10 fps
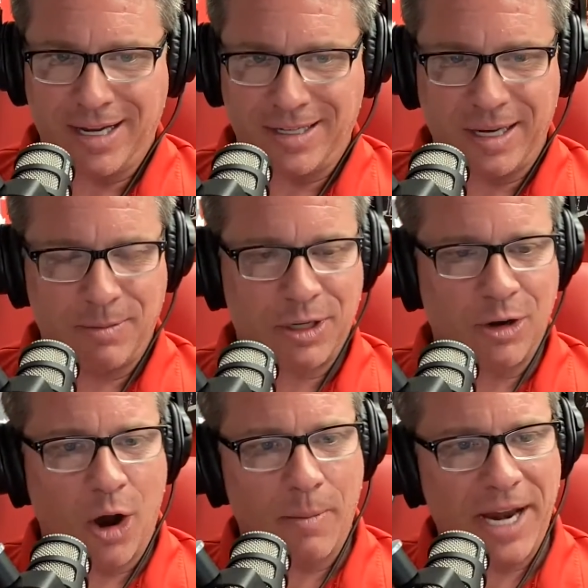seems to
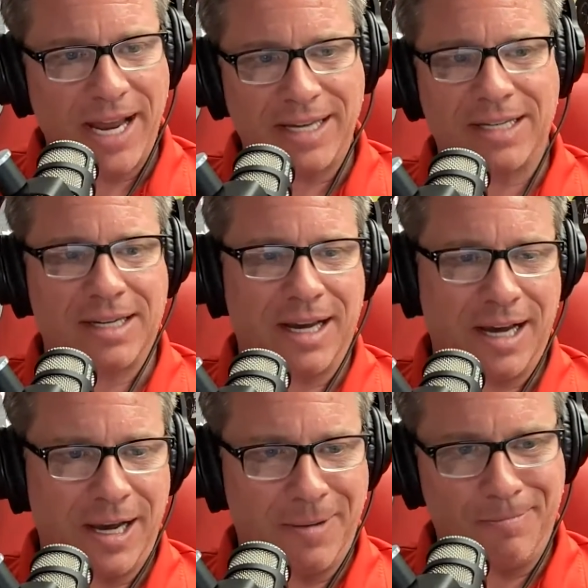dominate.
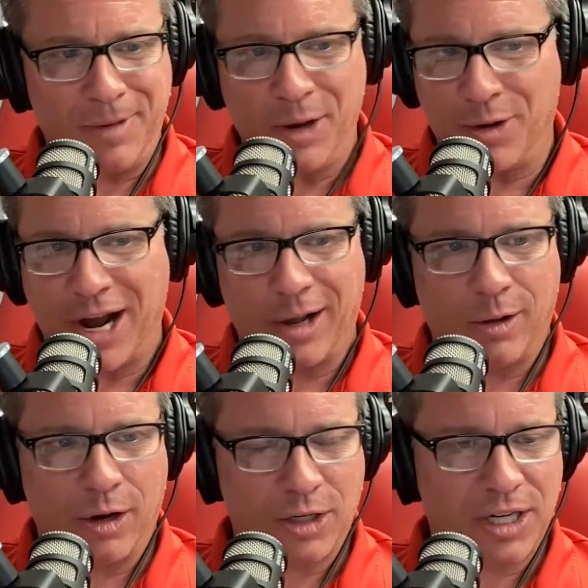Kyle
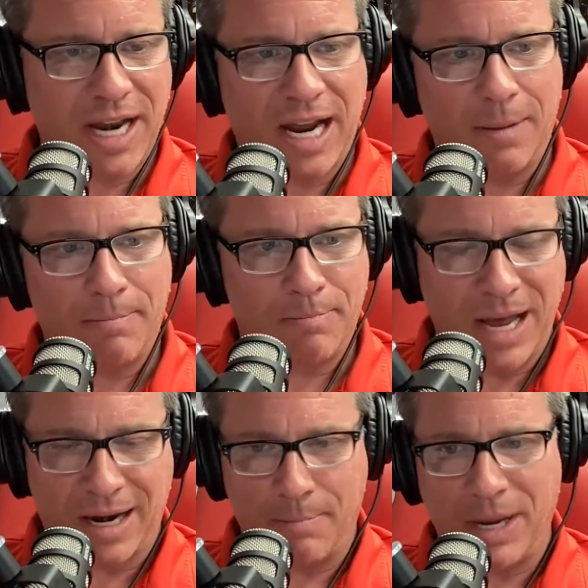Larson had a
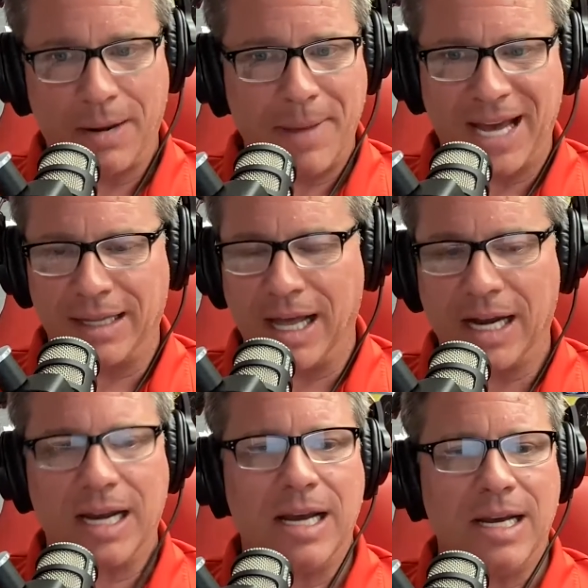bit of bad
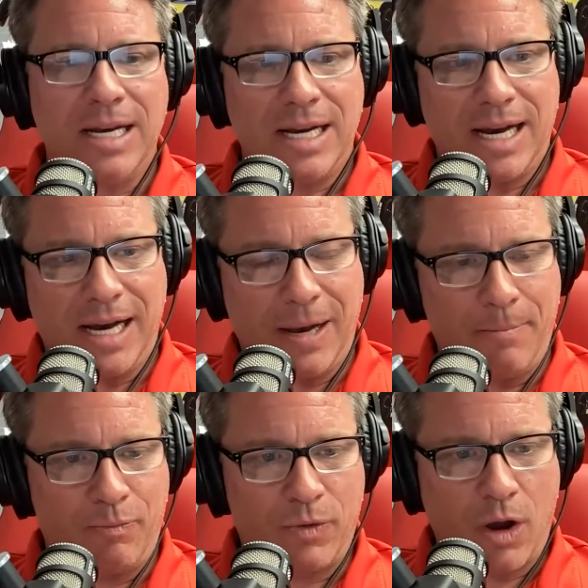luck.
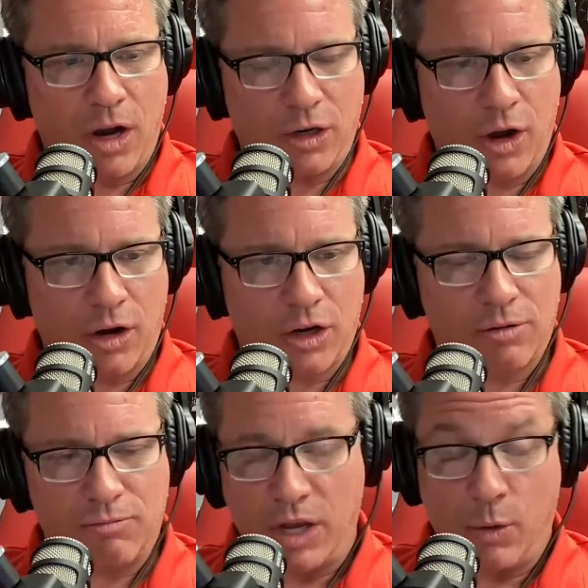
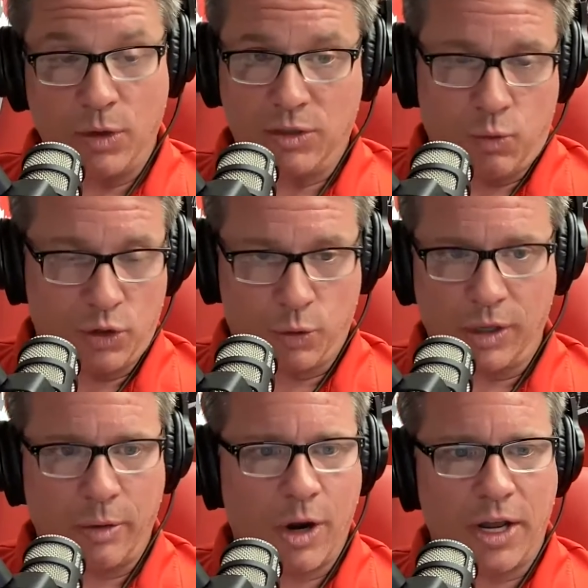Was
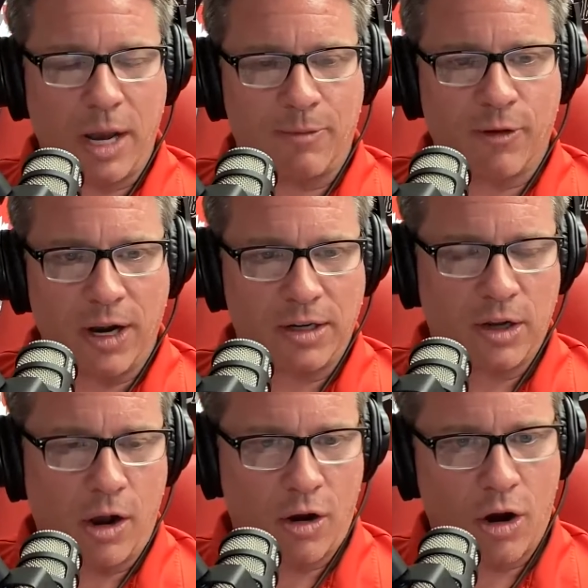really running up front,
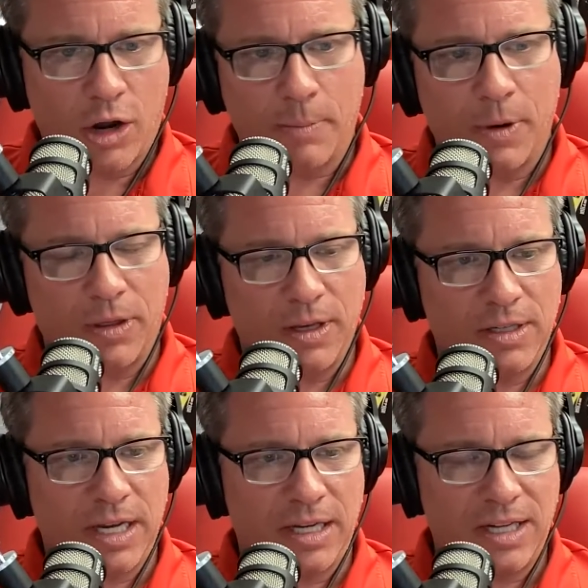got caught up with
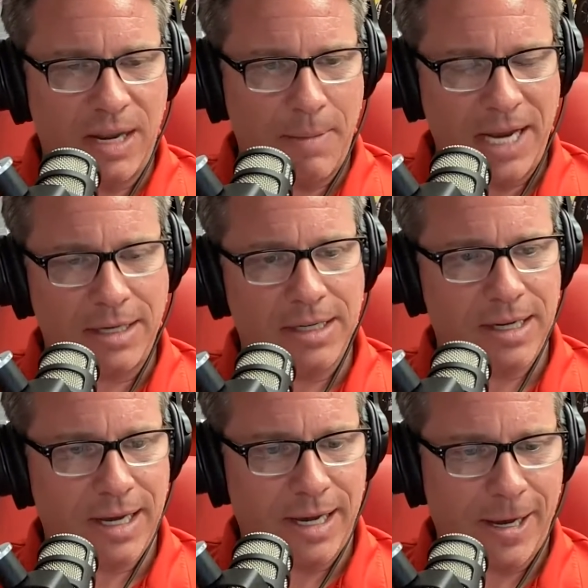his teammate
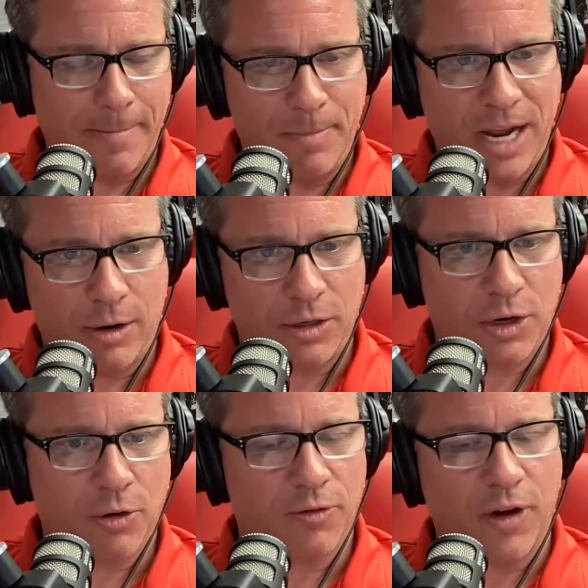down at
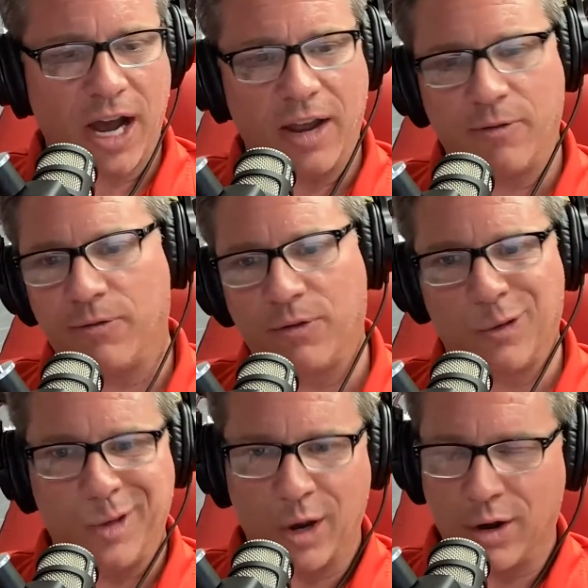turn 5.
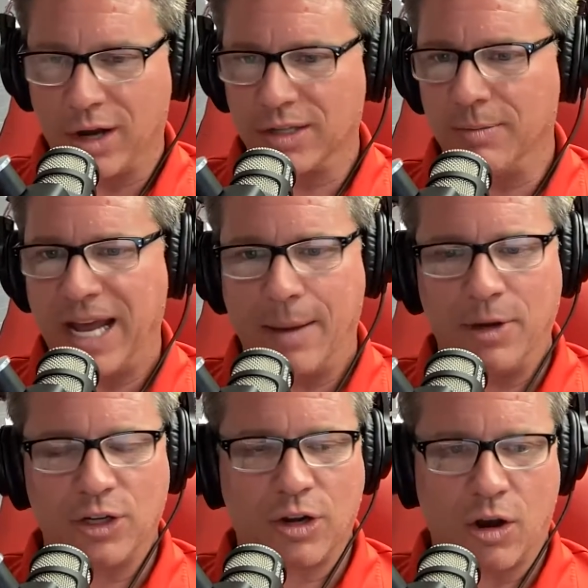Caused some
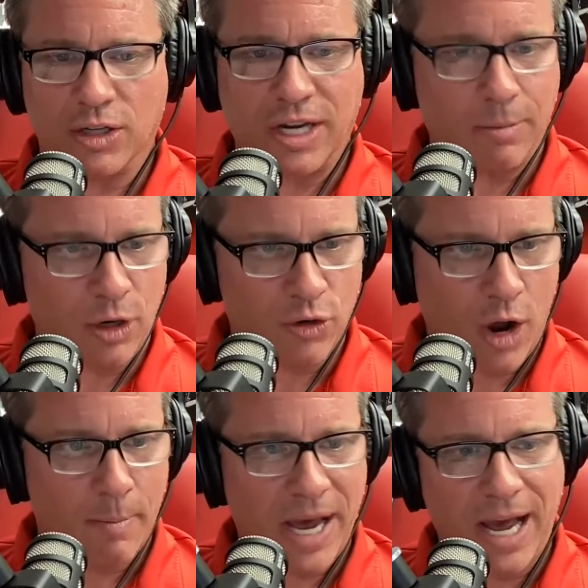damage, caused him to
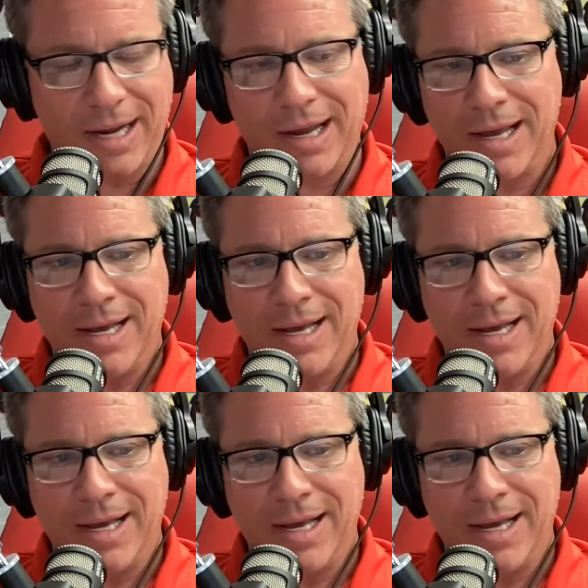drop back.